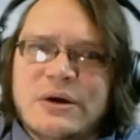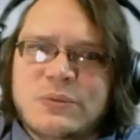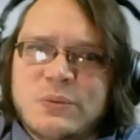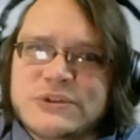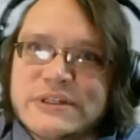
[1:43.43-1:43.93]

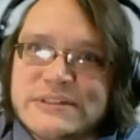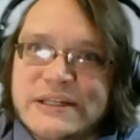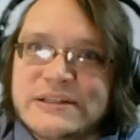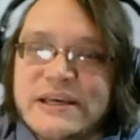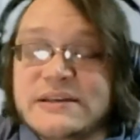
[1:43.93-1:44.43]
which that's
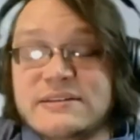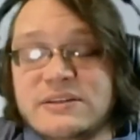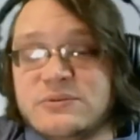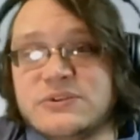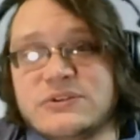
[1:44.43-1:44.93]
not the case.
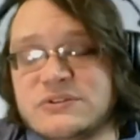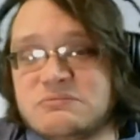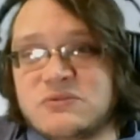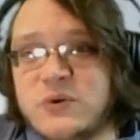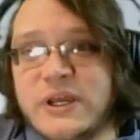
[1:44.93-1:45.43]
Ethan Russo is a
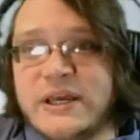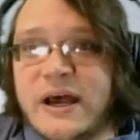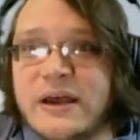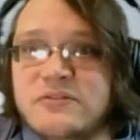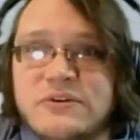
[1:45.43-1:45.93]
great
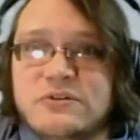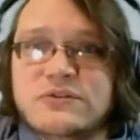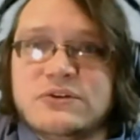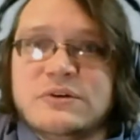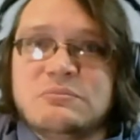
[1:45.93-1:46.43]
guy. I've
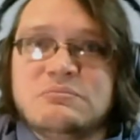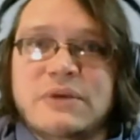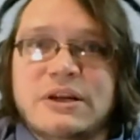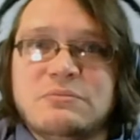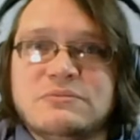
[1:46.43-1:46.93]
interviewed him,
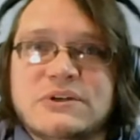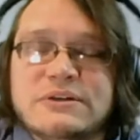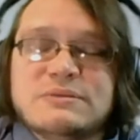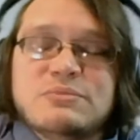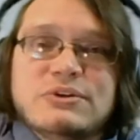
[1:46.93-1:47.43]
met him, he's an
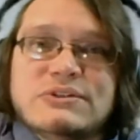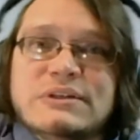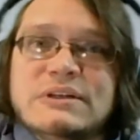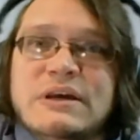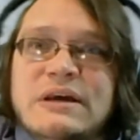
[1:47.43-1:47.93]
awesome person.